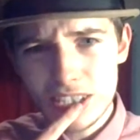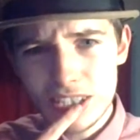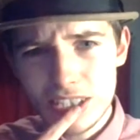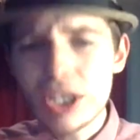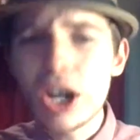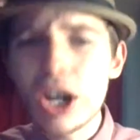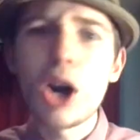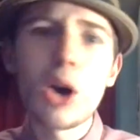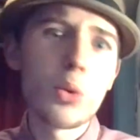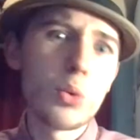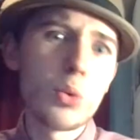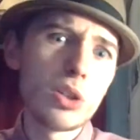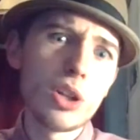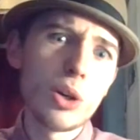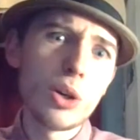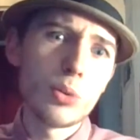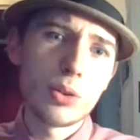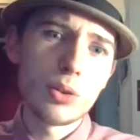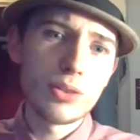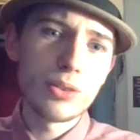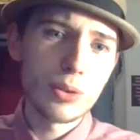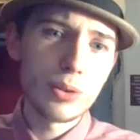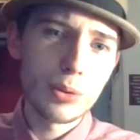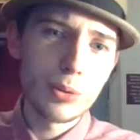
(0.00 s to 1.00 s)
No.
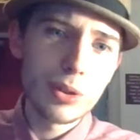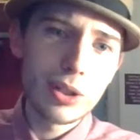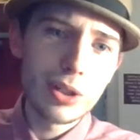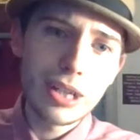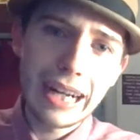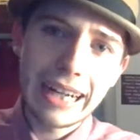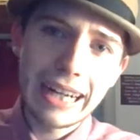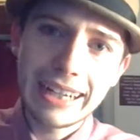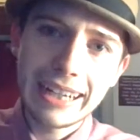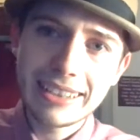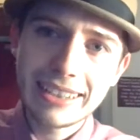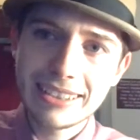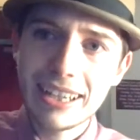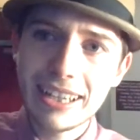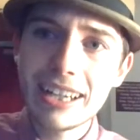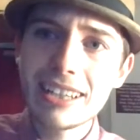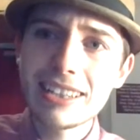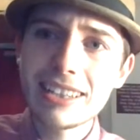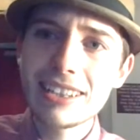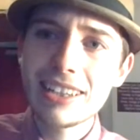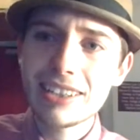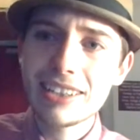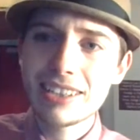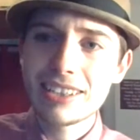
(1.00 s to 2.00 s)

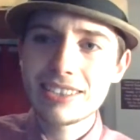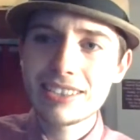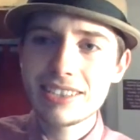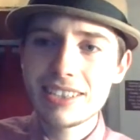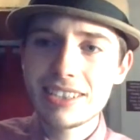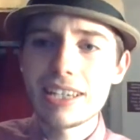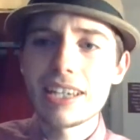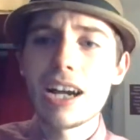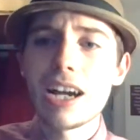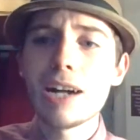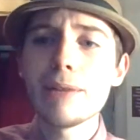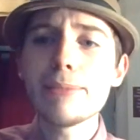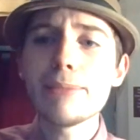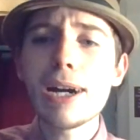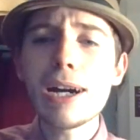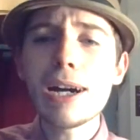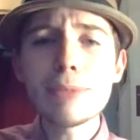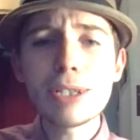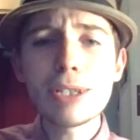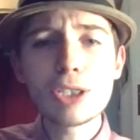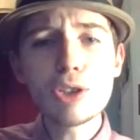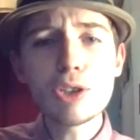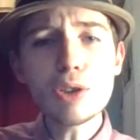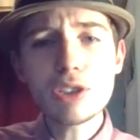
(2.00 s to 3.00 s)
Like I say, I'm
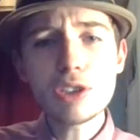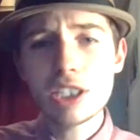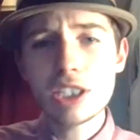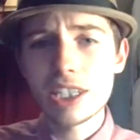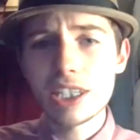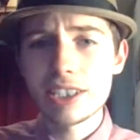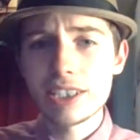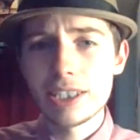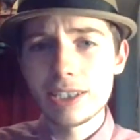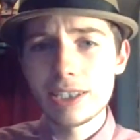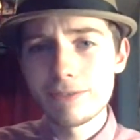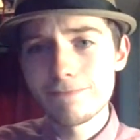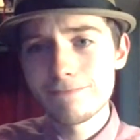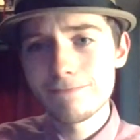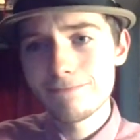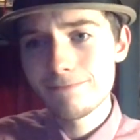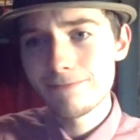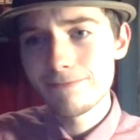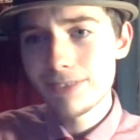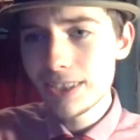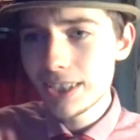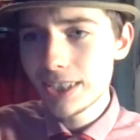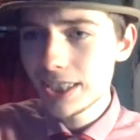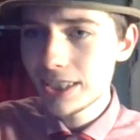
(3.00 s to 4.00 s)
a good guy.
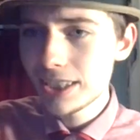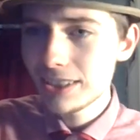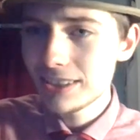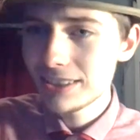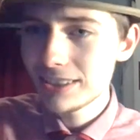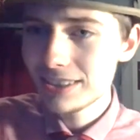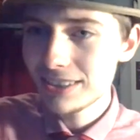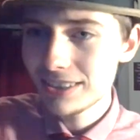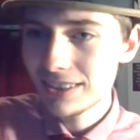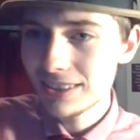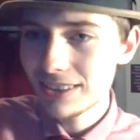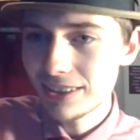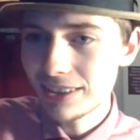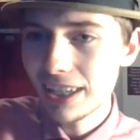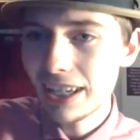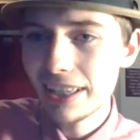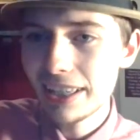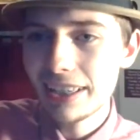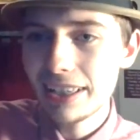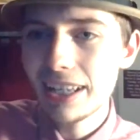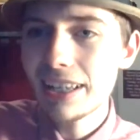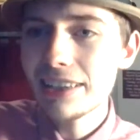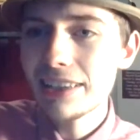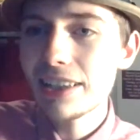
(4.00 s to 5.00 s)
Still,
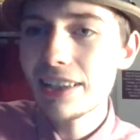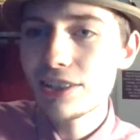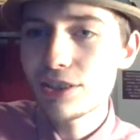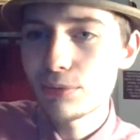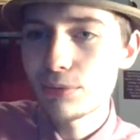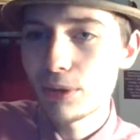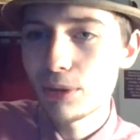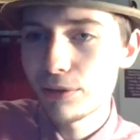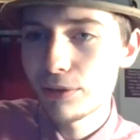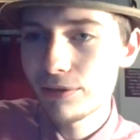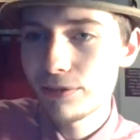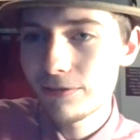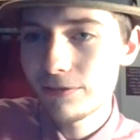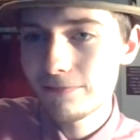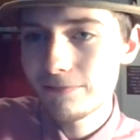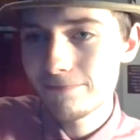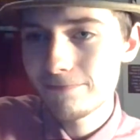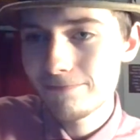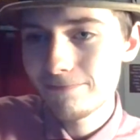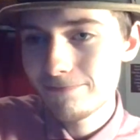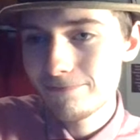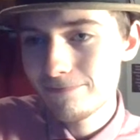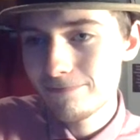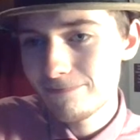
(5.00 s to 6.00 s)
I'll let you off.
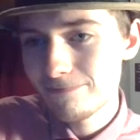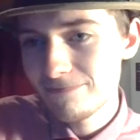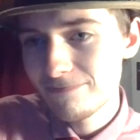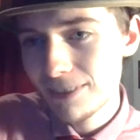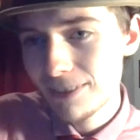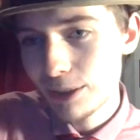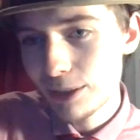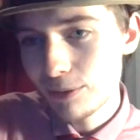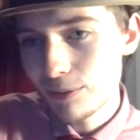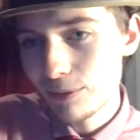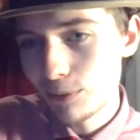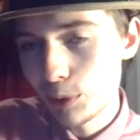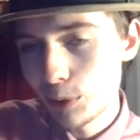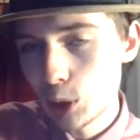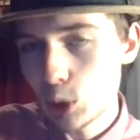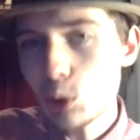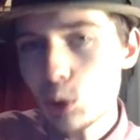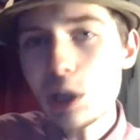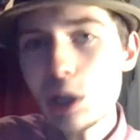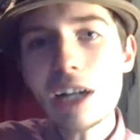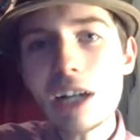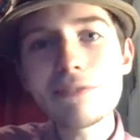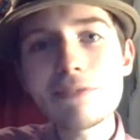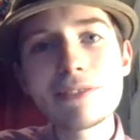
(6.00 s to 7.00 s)
We
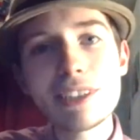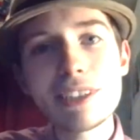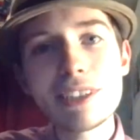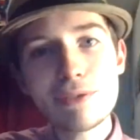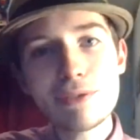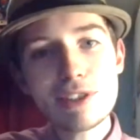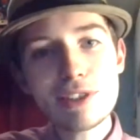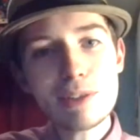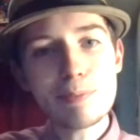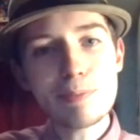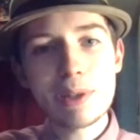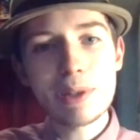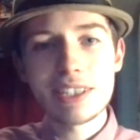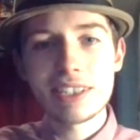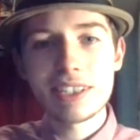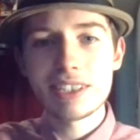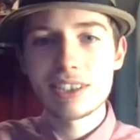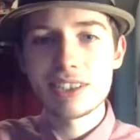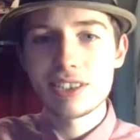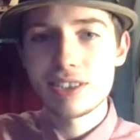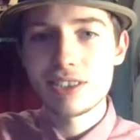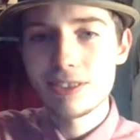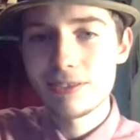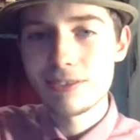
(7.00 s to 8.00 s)
all have different
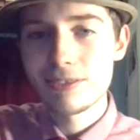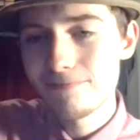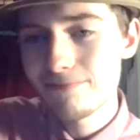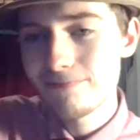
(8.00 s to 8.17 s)
opinions.